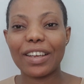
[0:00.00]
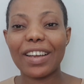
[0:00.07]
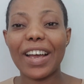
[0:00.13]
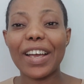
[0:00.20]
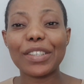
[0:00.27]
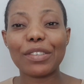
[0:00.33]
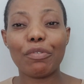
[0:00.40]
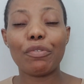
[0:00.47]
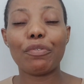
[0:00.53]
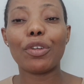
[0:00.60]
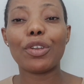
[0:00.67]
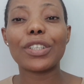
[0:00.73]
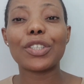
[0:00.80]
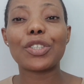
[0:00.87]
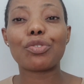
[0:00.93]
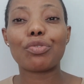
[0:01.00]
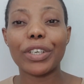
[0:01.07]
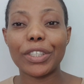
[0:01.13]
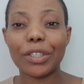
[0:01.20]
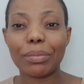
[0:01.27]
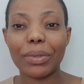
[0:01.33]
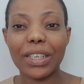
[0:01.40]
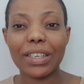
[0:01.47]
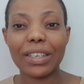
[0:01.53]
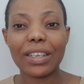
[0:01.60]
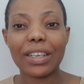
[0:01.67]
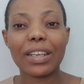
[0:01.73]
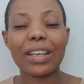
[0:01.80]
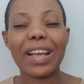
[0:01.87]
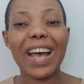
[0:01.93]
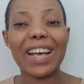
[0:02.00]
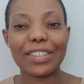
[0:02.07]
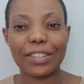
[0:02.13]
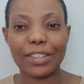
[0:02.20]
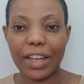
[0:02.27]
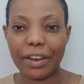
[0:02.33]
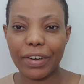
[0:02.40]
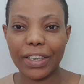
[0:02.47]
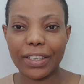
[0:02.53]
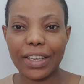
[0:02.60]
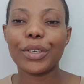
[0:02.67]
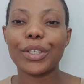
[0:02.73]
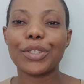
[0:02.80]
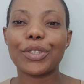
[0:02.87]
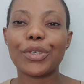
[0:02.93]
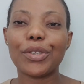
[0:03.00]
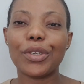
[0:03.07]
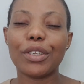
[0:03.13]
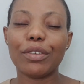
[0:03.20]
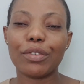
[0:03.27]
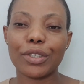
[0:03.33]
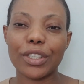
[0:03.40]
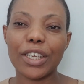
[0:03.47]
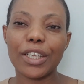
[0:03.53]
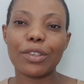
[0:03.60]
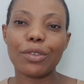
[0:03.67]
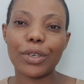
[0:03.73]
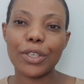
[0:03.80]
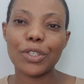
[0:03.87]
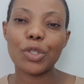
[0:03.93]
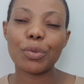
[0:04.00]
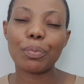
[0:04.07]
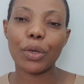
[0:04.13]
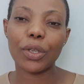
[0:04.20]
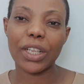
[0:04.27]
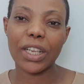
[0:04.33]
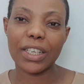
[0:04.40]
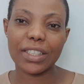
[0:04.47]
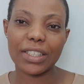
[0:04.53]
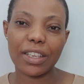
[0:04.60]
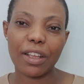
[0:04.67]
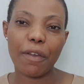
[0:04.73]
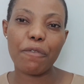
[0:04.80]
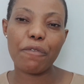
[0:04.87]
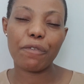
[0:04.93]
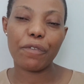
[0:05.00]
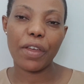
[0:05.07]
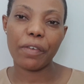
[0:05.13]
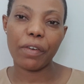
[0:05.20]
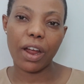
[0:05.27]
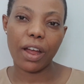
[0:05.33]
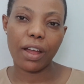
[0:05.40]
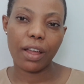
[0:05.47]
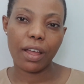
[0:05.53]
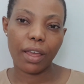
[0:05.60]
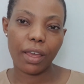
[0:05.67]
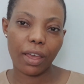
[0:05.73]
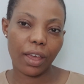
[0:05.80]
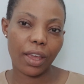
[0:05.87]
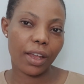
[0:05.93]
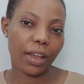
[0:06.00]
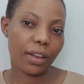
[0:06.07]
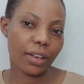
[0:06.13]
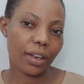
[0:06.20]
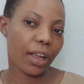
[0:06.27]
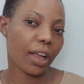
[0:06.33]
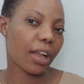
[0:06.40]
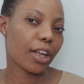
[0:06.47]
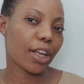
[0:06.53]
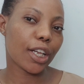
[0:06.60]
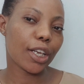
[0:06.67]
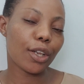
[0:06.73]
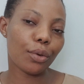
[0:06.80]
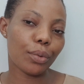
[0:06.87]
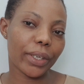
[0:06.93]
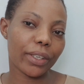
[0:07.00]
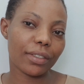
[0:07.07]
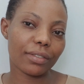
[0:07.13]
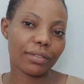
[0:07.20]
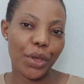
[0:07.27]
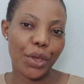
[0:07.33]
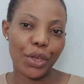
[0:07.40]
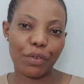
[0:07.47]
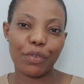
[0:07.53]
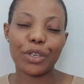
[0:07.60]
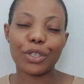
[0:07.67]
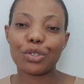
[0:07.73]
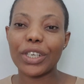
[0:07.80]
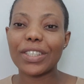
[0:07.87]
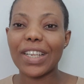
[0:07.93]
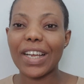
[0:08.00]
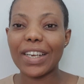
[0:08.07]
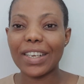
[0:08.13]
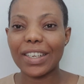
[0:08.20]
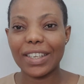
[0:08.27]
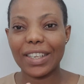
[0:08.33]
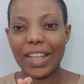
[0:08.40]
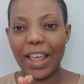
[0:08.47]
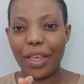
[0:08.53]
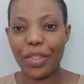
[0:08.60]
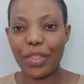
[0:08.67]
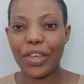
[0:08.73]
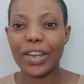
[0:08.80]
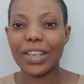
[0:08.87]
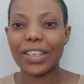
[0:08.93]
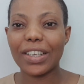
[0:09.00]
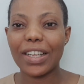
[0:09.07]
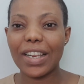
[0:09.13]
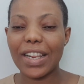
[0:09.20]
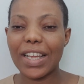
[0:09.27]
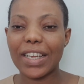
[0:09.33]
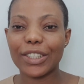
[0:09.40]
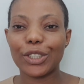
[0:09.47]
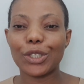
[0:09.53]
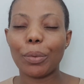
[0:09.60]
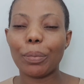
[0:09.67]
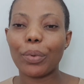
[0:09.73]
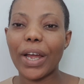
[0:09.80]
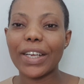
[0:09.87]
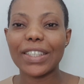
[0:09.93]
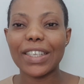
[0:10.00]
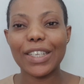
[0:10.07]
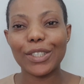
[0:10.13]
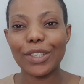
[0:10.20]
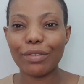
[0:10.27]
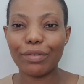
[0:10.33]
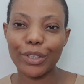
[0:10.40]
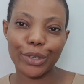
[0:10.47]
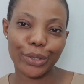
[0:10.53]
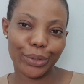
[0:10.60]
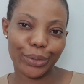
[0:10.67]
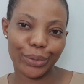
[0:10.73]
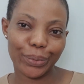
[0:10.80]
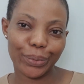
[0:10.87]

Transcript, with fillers: Guys, if you follow this regimen as directed, it's going to leave your skin looking spotless, fairer, and glowing. If you're interested, then let's jump right into the video.